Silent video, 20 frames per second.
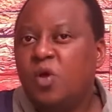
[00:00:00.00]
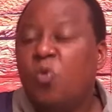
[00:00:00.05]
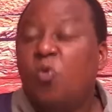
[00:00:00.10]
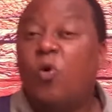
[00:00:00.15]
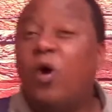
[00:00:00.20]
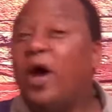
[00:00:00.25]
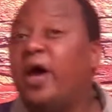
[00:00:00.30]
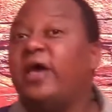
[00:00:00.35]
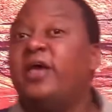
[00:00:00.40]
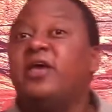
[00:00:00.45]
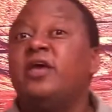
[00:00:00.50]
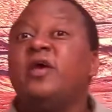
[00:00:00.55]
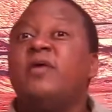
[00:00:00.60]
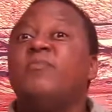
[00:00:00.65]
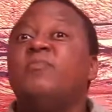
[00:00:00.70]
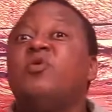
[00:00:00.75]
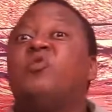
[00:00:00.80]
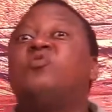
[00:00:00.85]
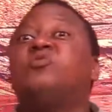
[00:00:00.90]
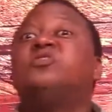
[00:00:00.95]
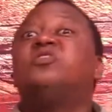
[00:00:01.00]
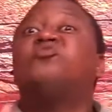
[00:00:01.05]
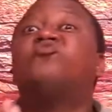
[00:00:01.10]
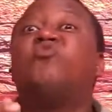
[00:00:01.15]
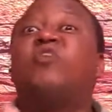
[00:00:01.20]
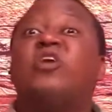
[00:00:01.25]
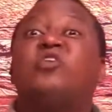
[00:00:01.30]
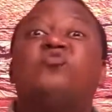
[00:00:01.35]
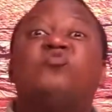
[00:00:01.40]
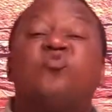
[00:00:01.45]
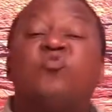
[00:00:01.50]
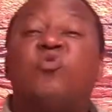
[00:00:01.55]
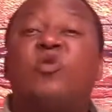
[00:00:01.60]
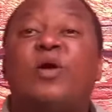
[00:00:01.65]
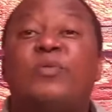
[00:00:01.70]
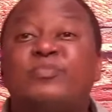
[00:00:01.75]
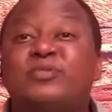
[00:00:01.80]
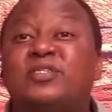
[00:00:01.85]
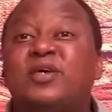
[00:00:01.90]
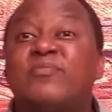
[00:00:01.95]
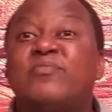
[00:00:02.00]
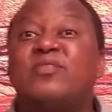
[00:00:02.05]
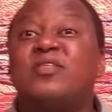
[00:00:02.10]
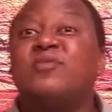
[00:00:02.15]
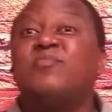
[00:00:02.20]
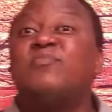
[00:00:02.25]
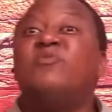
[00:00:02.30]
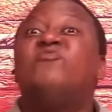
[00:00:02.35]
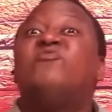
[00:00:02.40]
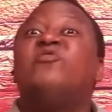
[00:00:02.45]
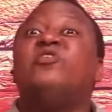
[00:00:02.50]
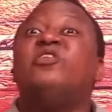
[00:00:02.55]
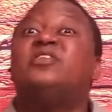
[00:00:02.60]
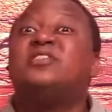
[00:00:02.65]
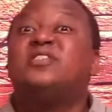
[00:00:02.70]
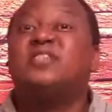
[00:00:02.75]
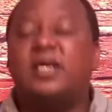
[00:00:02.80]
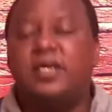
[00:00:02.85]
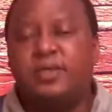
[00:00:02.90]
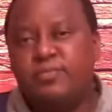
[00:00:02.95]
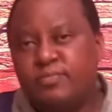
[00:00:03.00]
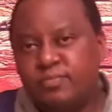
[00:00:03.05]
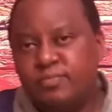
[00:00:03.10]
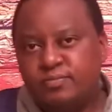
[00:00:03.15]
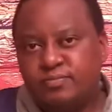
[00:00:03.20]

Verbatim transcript: Why? Because he tried to grab something before its time.